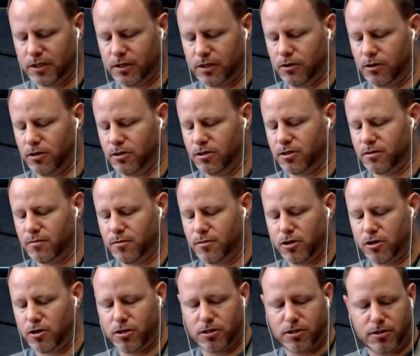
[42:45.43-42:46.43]
Awesome.
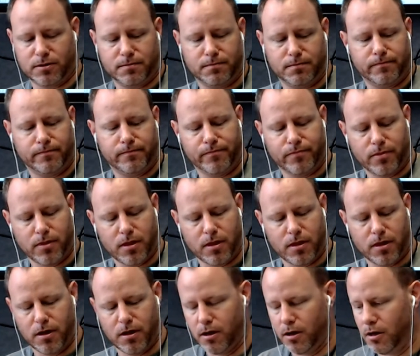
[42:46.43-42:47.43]
All
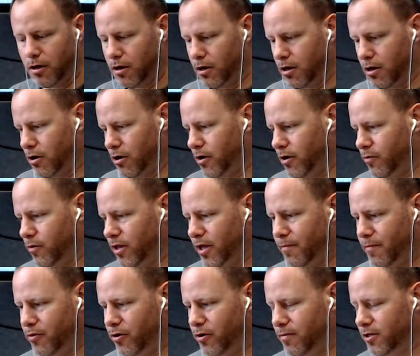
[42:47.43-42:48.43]
right. Well,
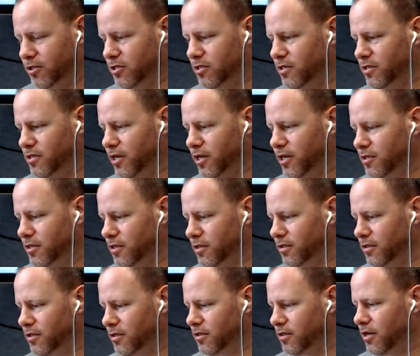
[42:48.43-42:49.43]
that pretty much does it
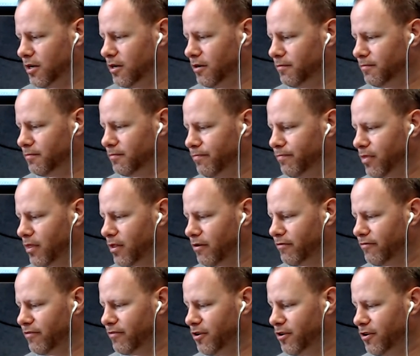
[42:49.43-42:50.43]

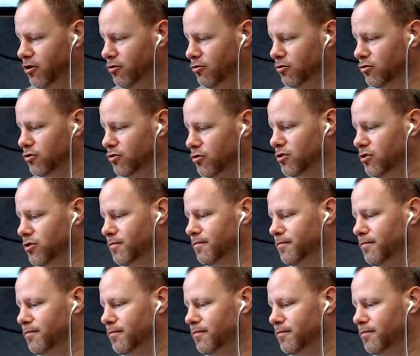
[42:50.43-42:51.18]
for news.